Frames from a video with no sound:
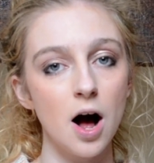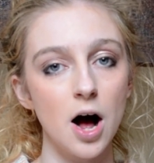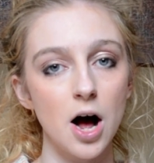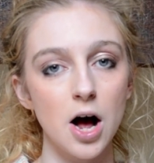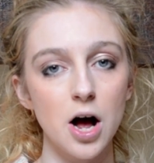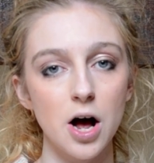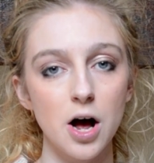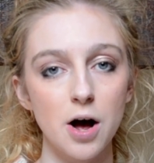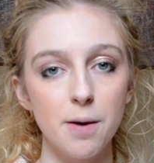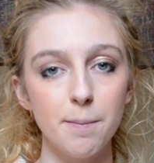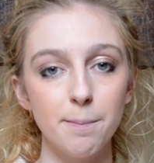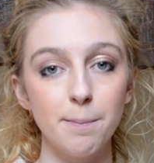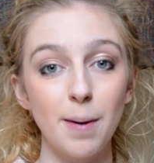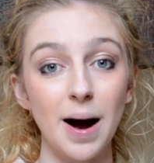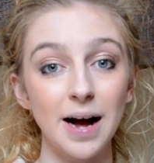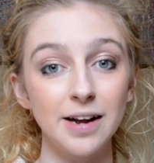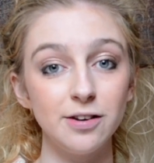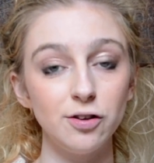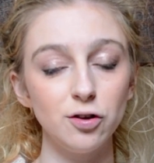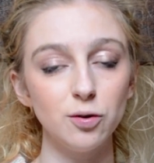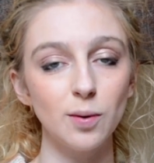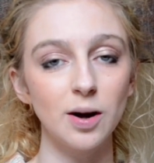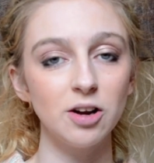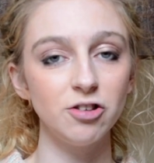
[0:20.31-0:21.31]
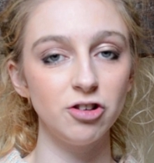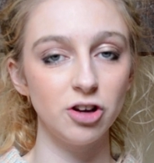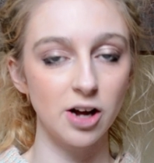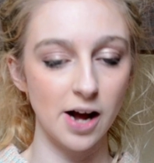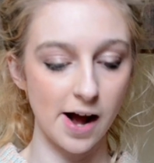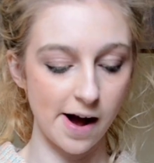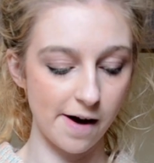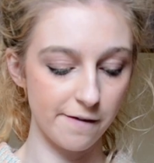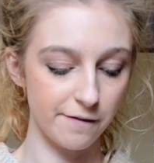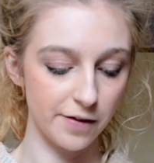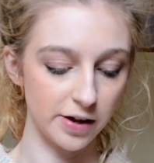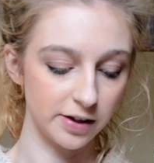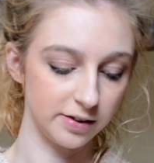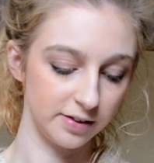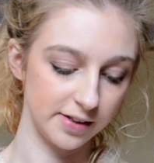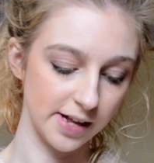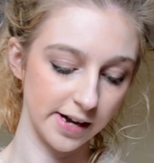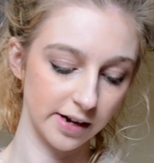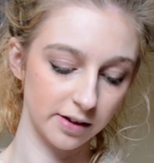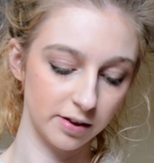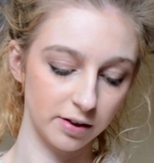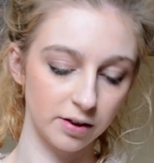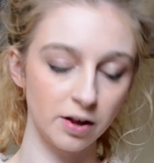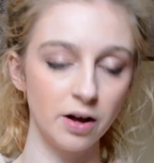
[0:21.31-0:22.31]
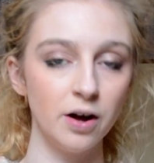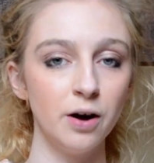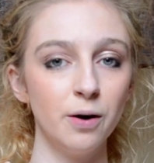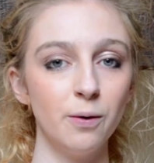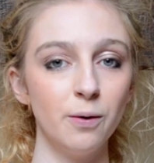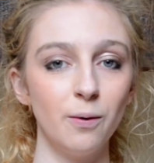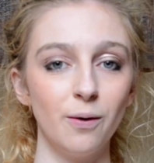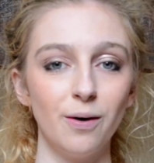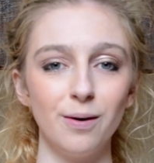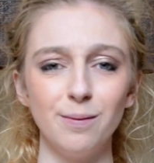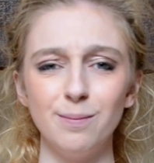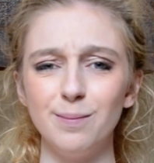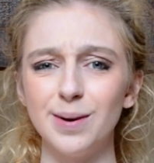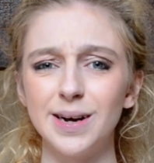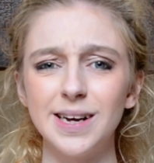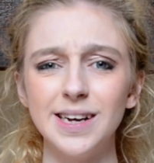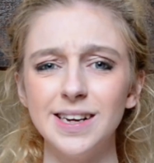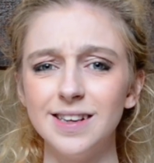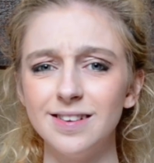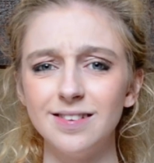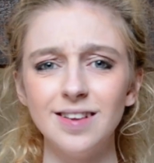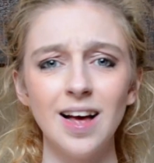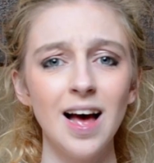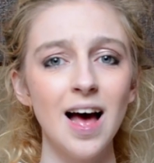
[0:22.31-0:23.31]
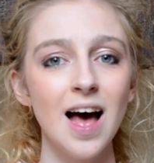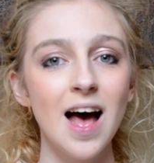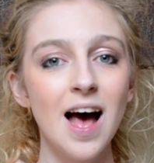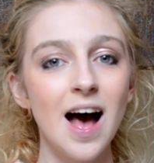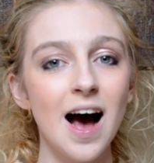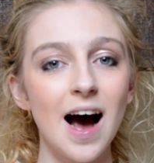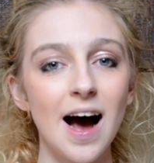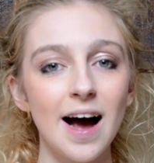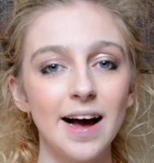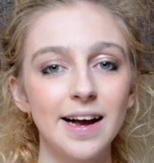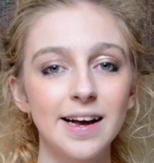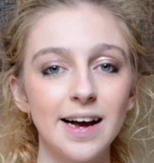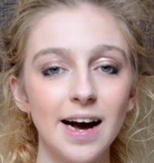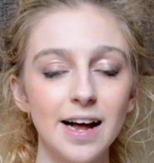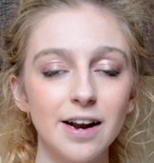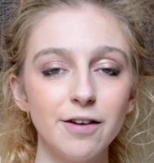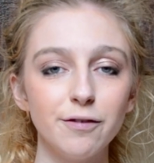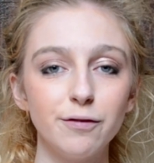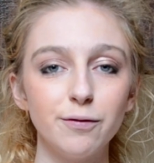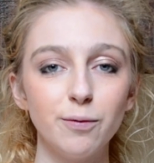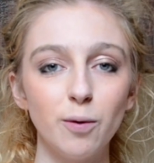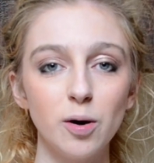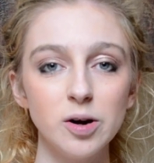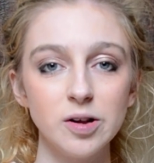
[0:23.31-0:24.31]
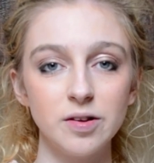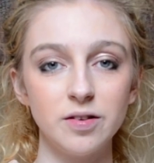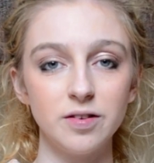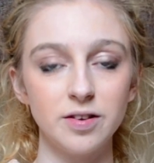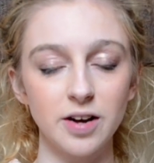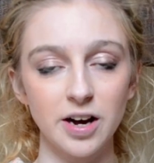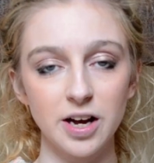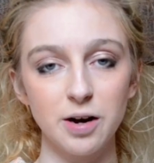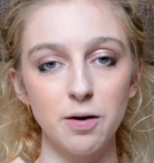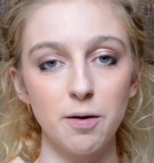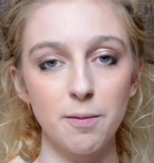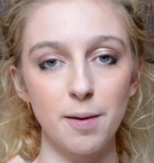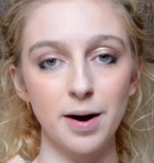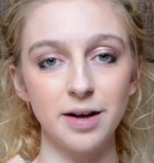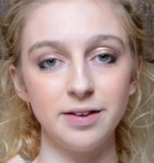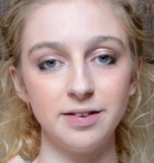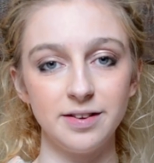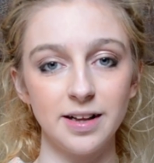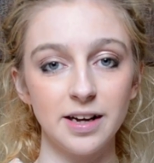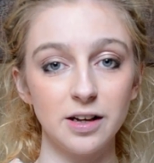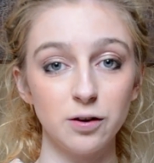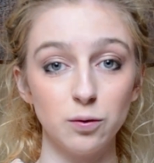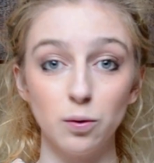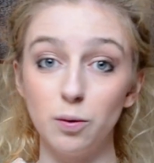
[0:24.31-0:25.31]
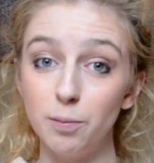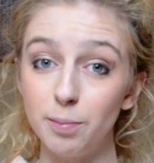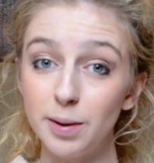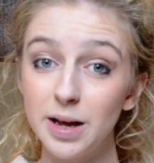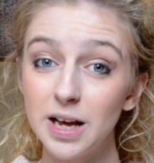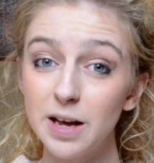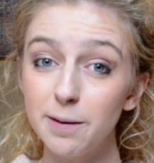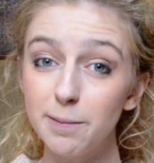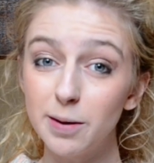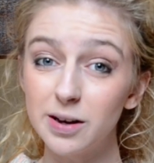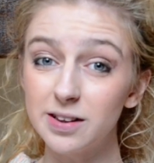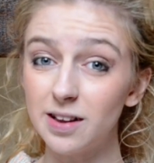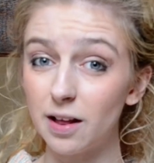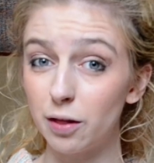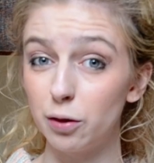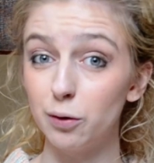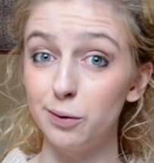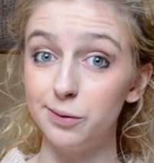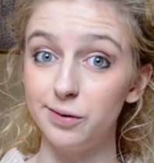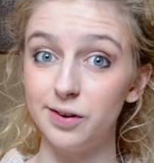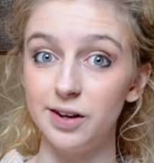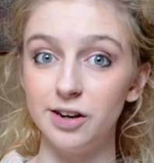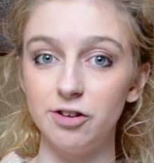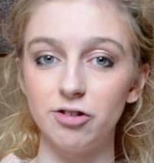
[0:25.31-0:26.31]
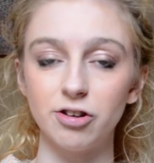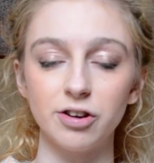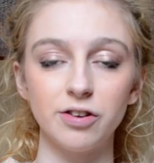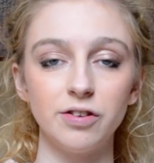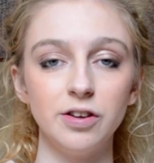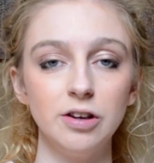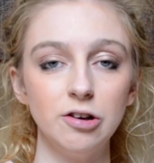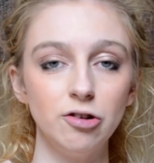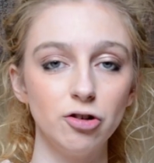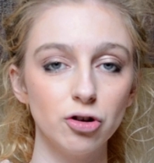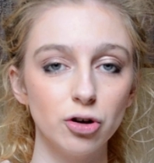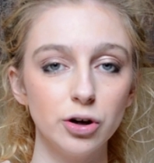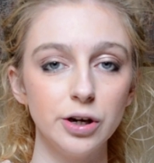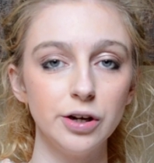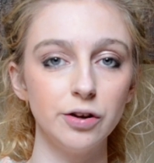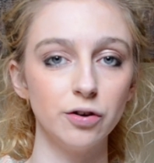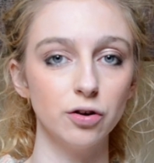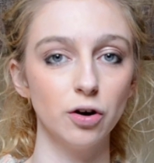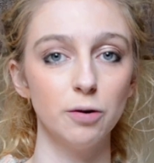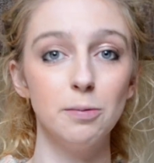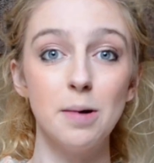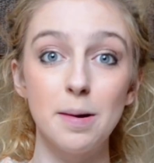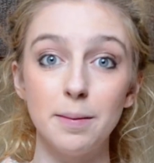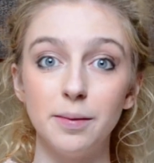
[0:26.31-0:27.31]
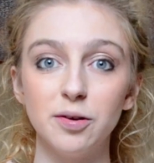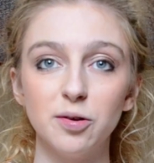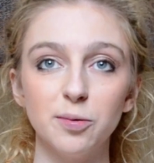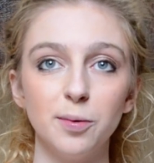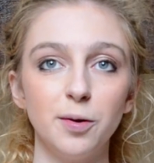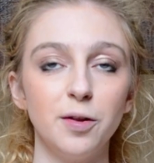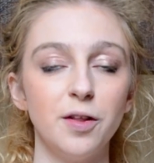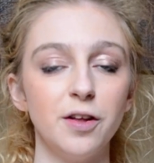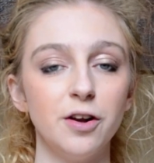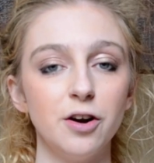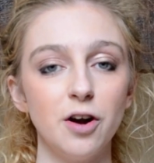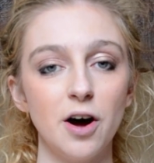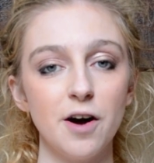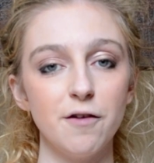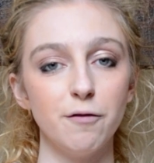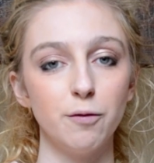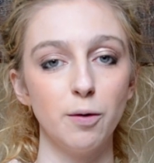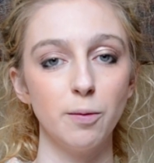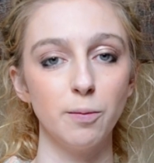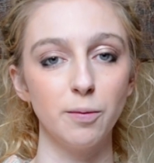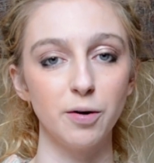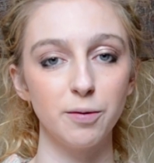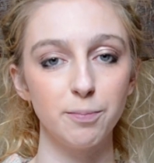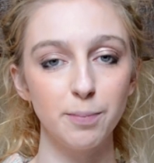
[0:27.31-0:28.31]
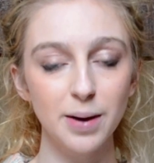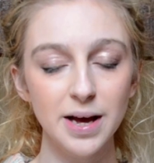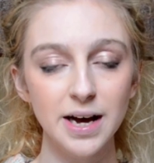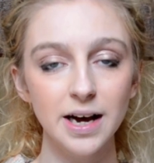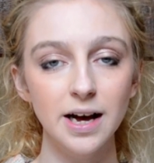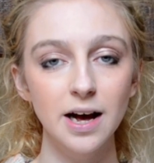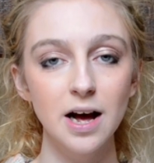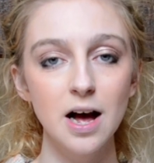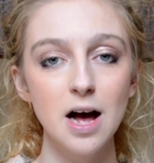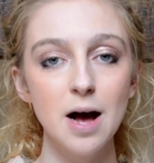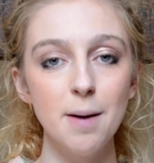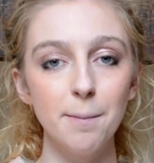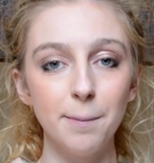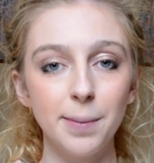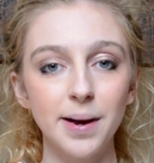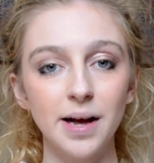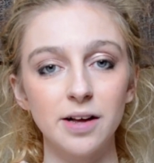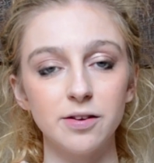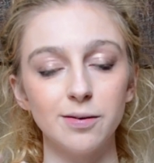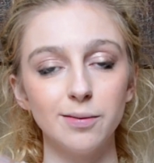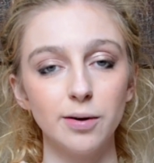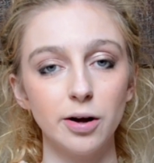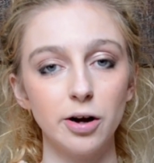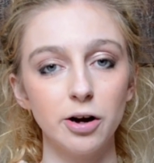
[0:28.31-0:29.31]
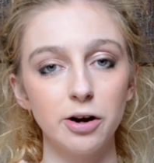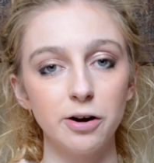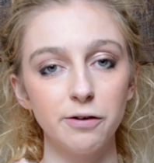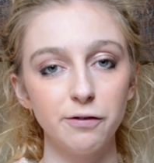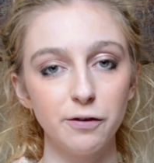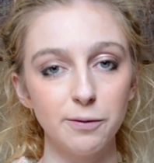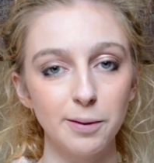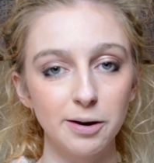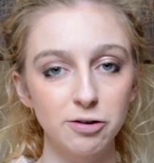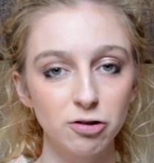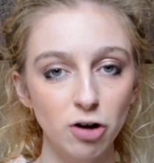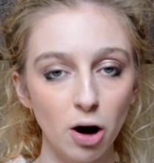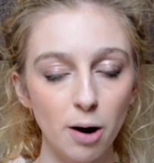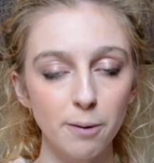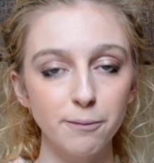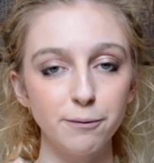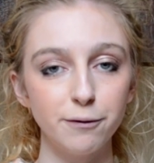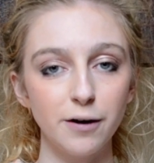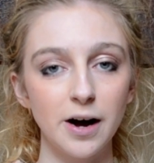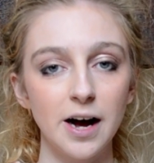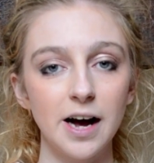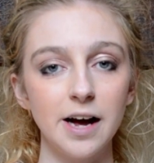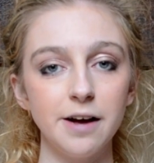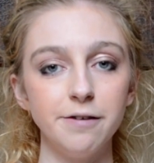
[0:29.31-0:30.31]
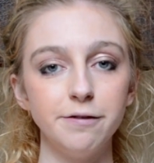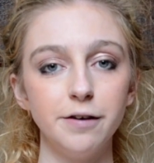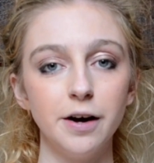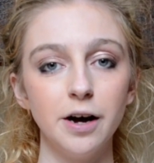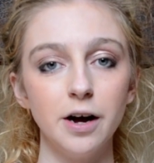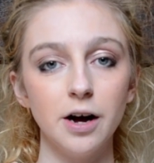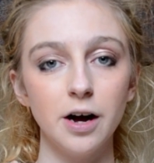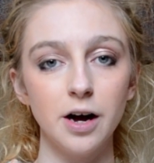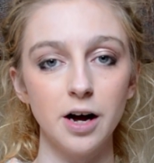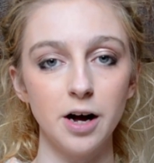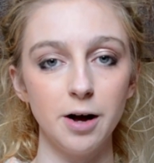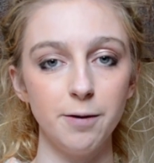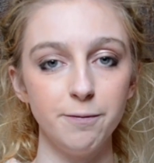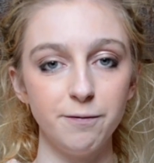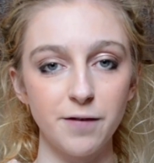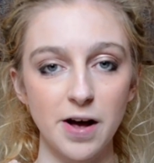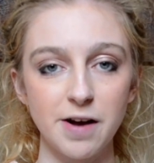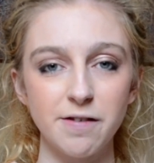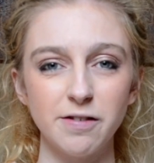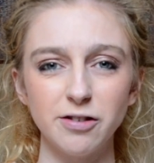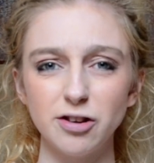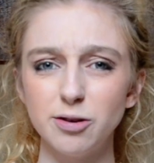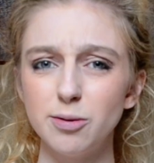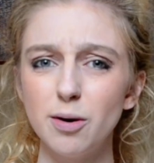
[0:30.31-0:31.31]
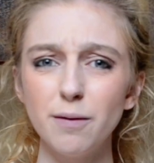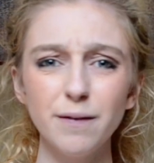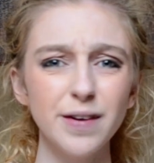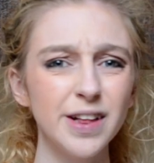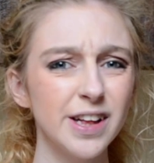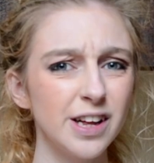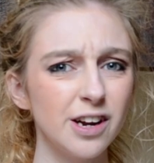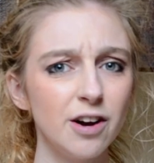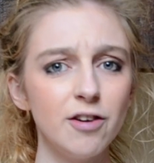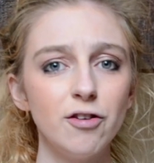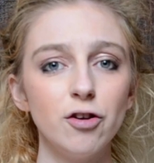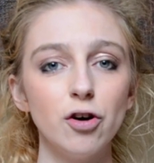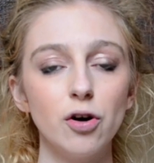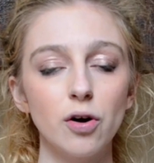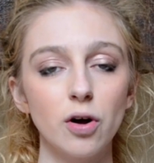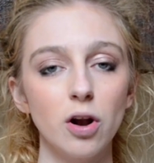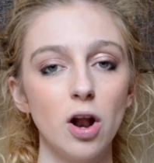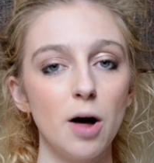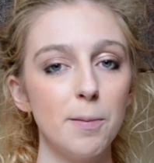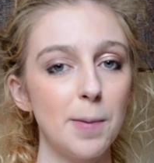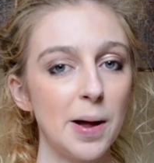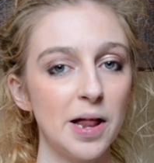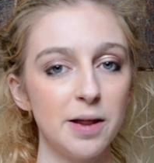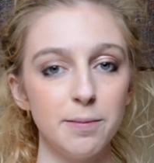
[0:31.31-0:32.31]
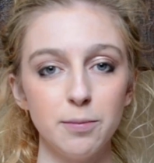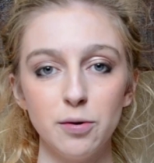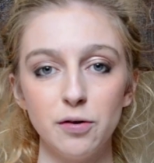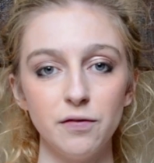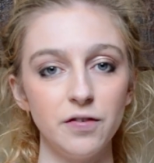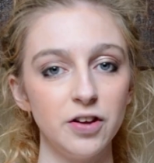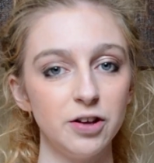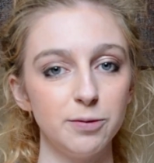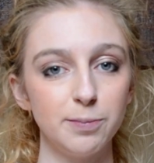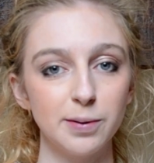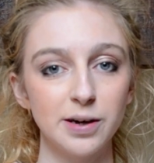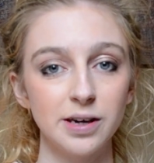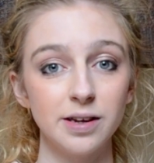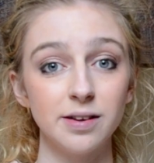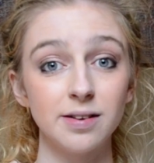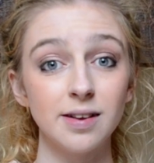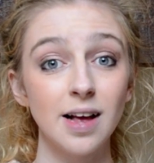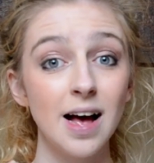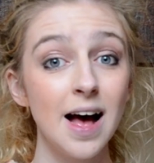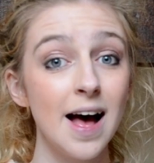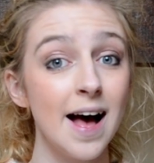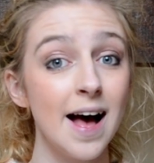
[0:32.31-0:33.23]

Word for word: Um, but I do actually have a 6th one, because I kind of wanted to tell you what my 6 would be, because I thought it was an interesting choice, or maybe something that not everyone would pick. But yes, I'm going to go through my top 5 um, favourites. I'm not really going to talk a lot about the movies, because